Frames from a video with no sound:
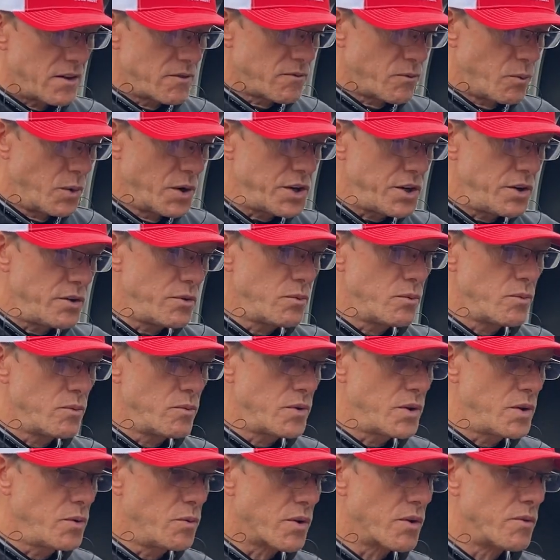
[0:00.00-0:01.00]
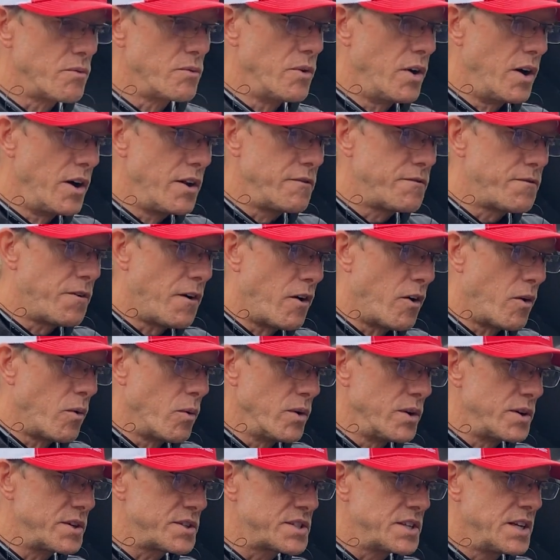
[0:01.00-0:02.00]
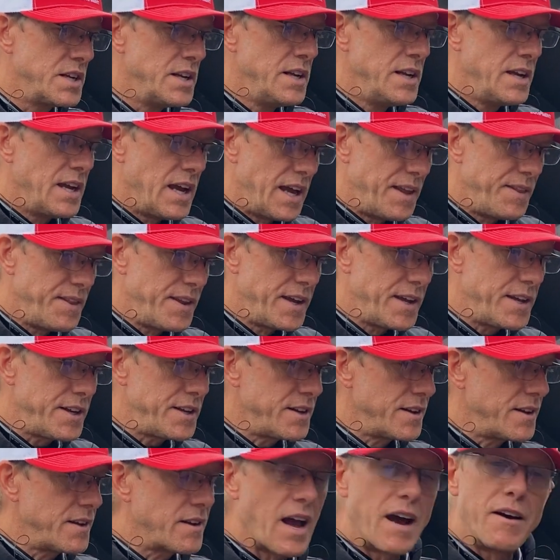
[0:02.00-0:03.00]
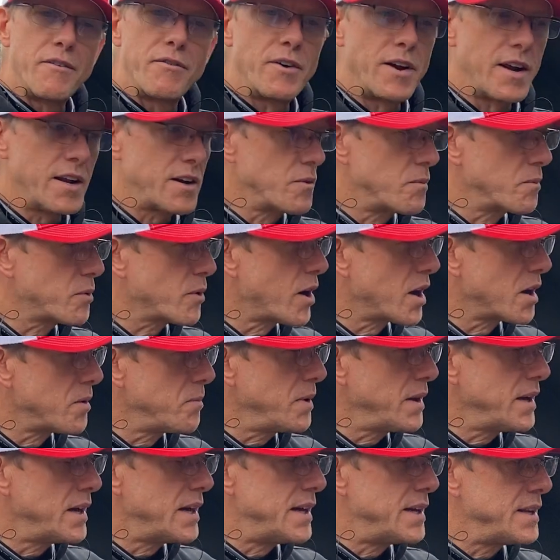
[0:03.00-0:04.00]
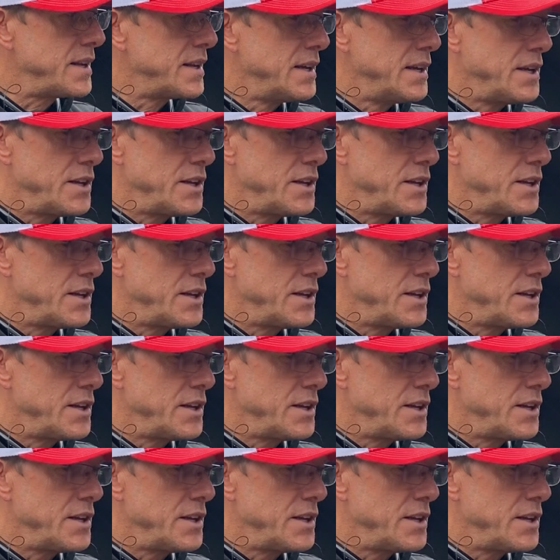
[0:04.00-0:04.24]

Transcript: when you want to run forwards, and then I've ran them quite a bit,